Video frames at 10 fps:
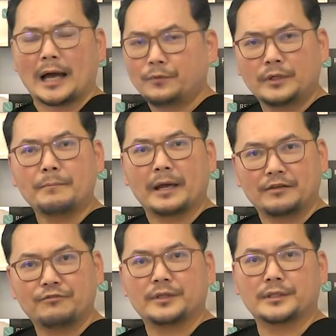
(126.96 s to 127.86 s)
I really
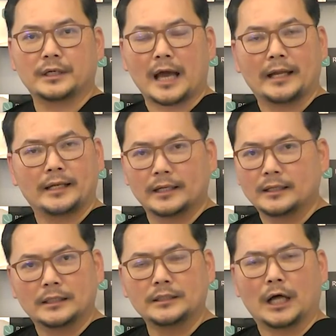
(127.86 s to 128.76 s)
benefited and
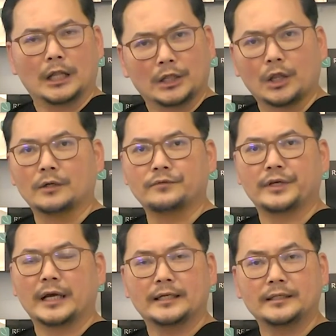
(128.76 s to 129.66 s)
learned a lot
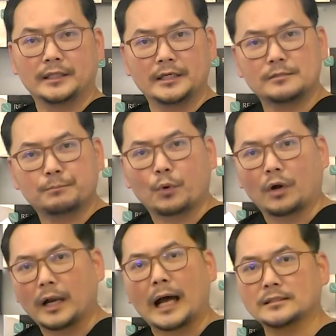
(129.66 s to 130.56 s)
regarding these
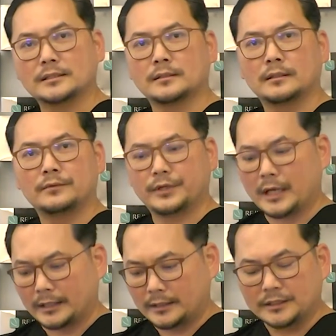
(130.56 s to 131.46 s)
products,
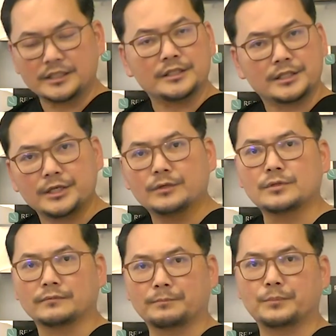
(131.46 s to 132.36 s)
regarding the details
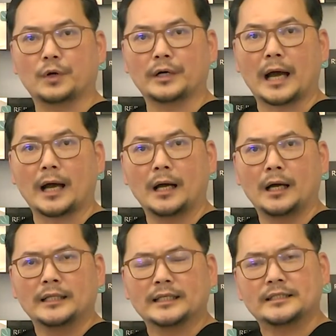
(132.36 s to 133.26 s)
of the product,
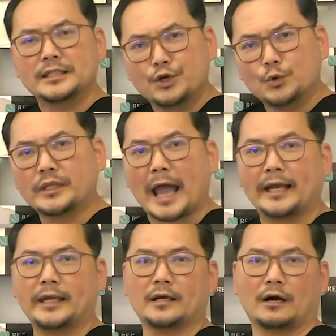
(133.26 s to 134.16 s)
the new
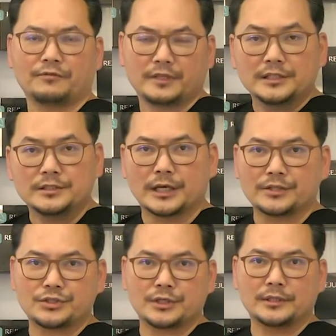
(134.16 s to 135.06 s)
technique of
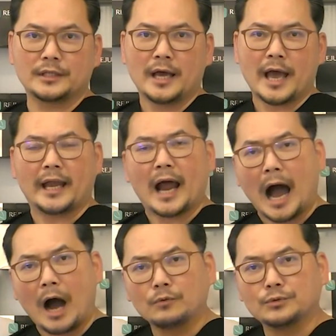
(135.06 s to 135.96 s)
injection, and
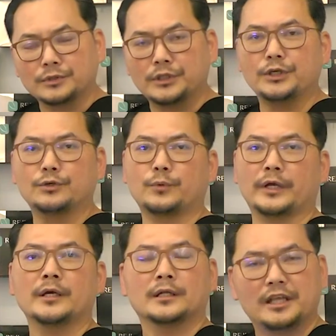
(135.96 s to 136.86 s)
how to deal
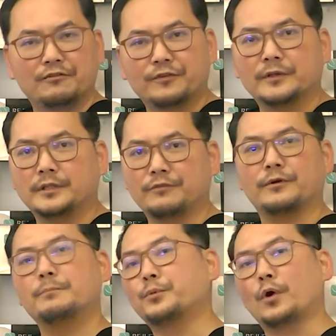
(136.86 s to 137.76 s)
with
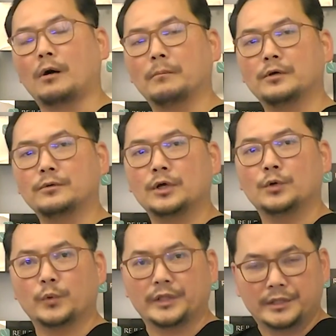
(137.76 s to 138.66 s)
different problems
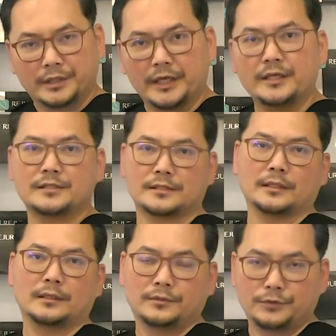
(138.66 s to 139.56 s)
with this
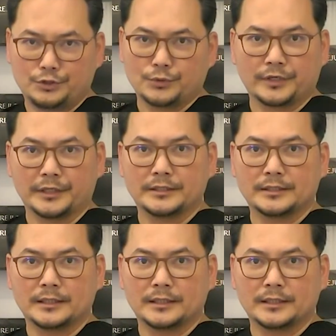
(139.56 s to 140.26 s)
Rejuran.